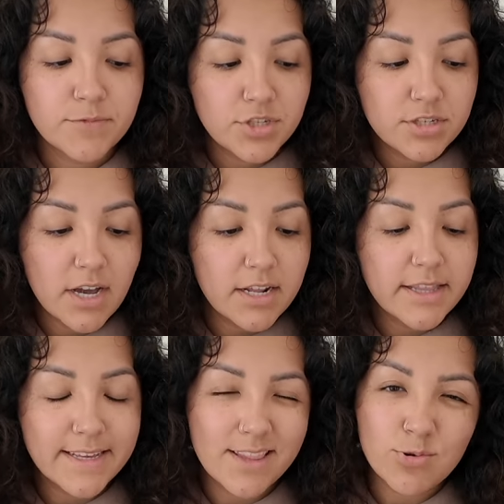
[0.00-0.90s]
just kind of
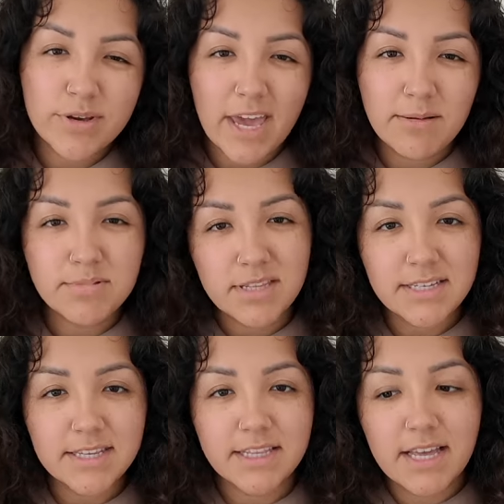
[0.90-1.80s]
like little games,
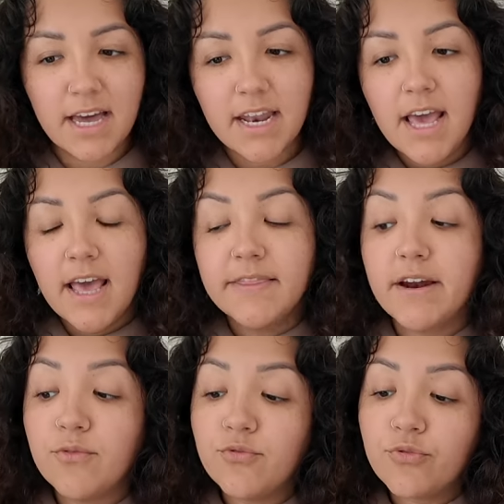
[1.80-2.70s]
things like that.
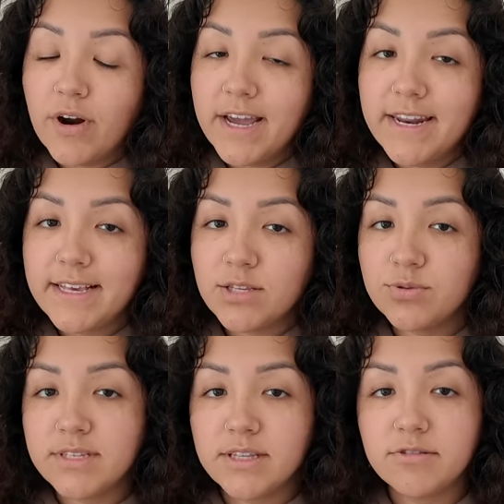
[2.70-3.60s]
Now on Fridays, this
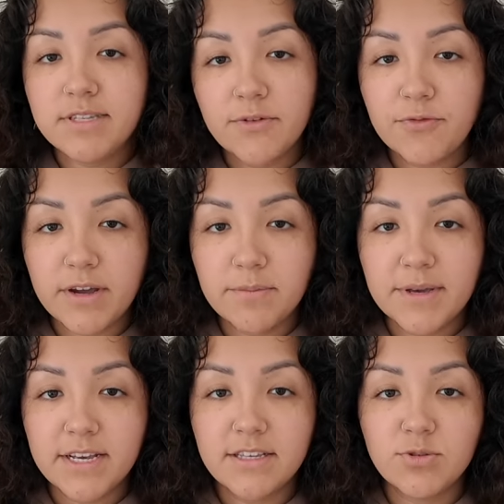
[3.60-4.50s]
one's a little different
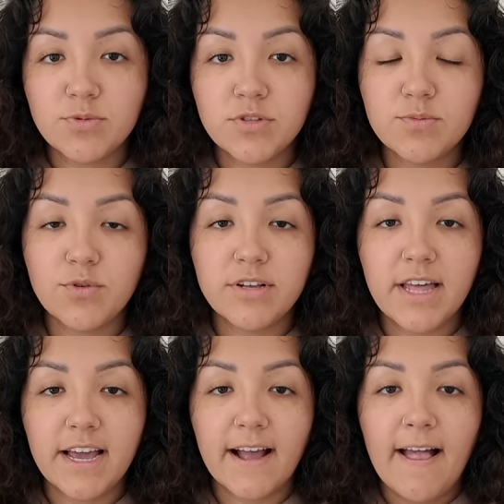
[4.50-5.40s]
because this one's more
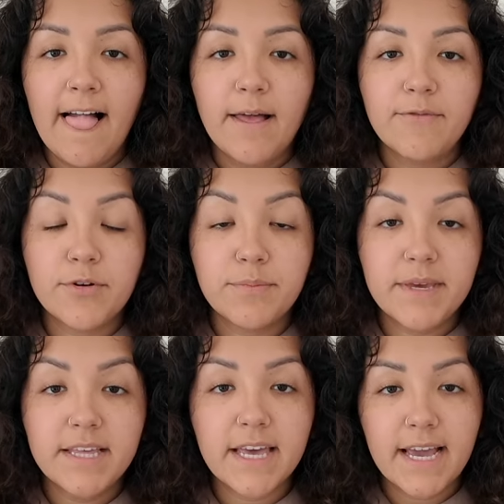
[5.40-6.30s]
like, for
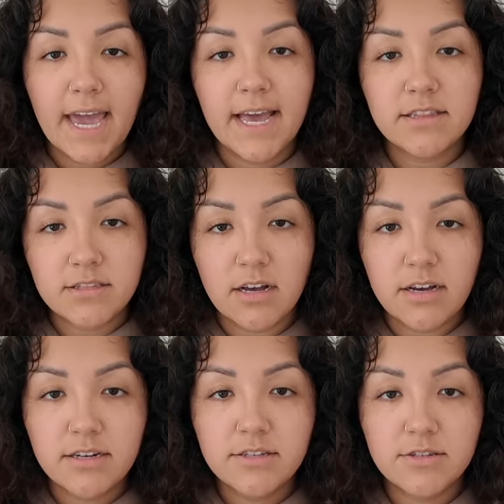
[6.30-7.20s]
me, like
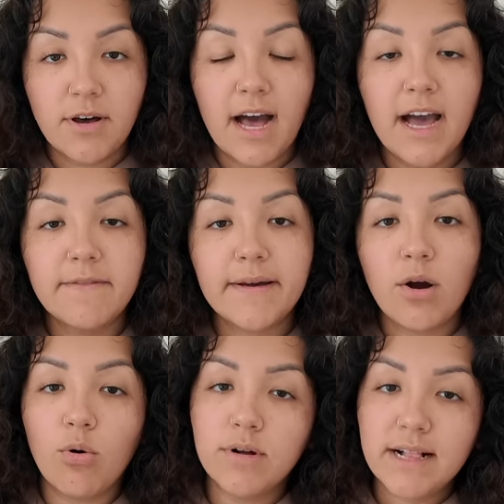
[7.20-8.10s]
hands-on. So I have my
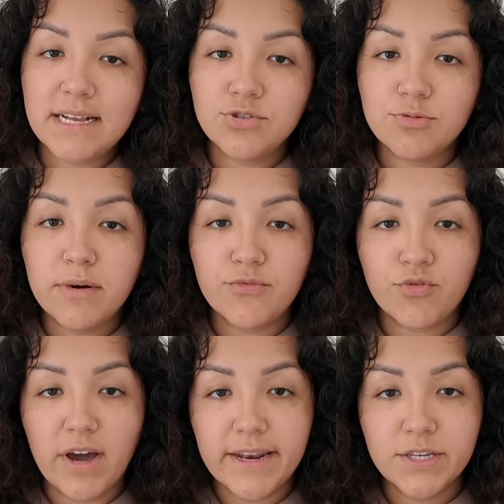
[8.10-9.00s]
own classroom on
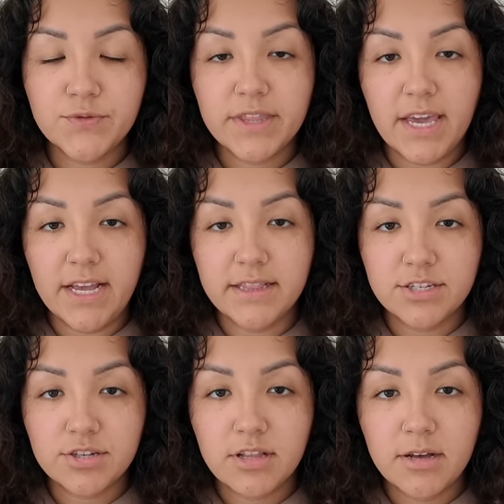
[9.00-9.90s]
Fridays for the
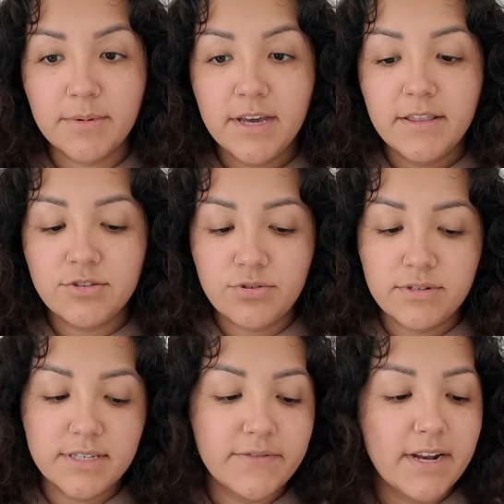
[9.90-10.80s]
English club. The
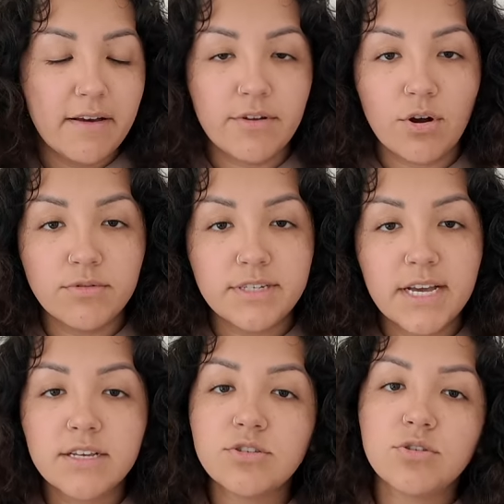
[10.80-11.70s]
students even have their own
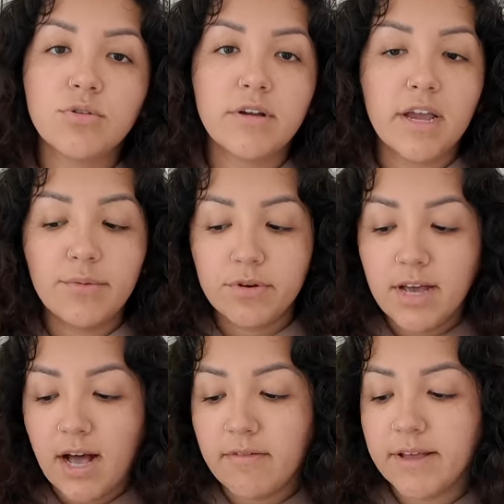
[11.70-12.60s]
desks, so they're able to
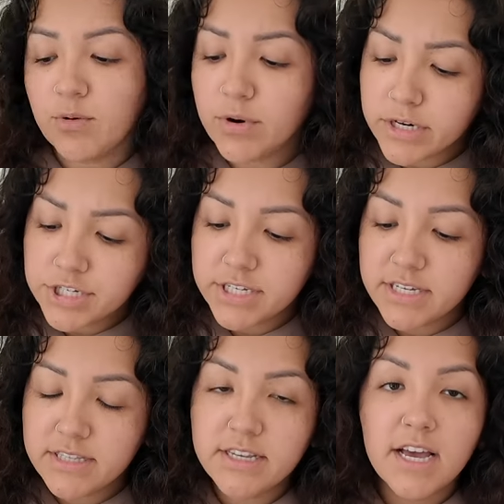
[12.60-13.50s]
have like
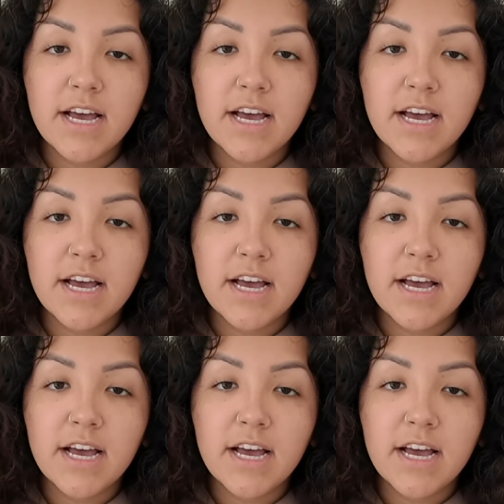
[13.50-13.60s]
worksheets.